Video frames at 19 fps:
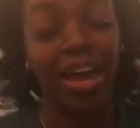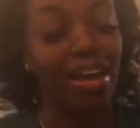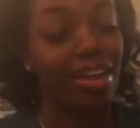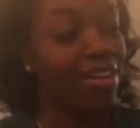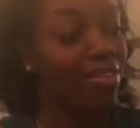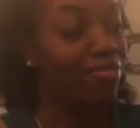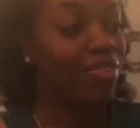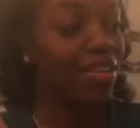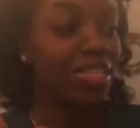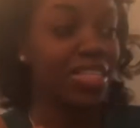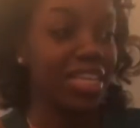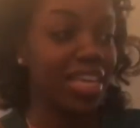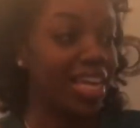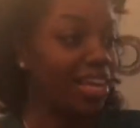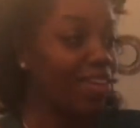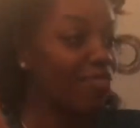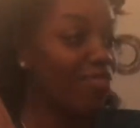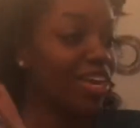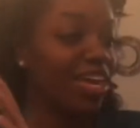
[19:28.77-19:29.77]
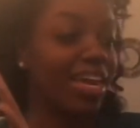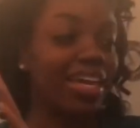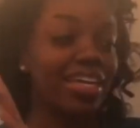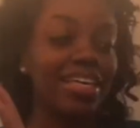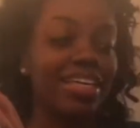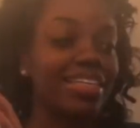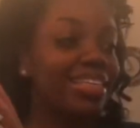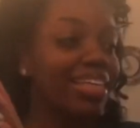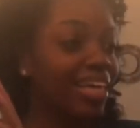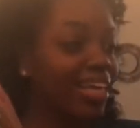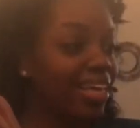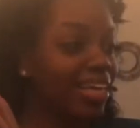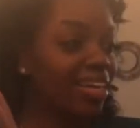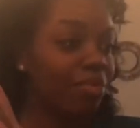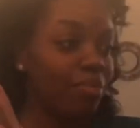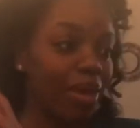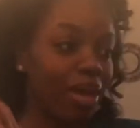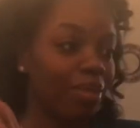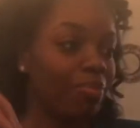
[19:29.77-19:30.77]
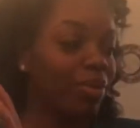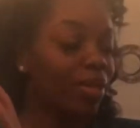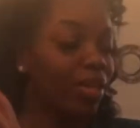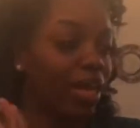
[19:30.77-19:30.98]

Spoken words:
if anything can make me